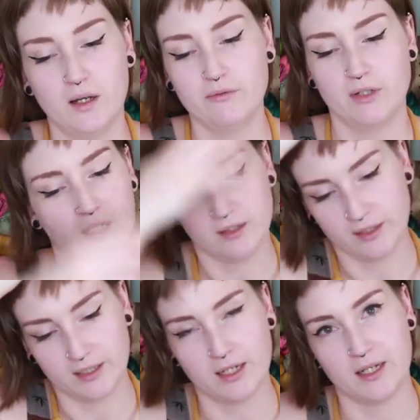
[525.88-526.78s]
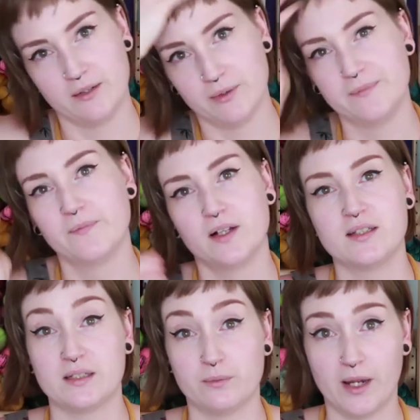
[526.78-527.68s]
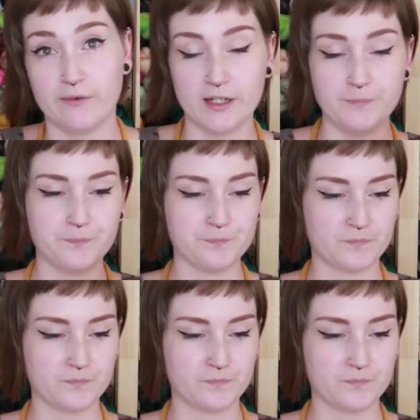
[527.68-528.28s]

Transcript: I really like it anyway. I still wear it.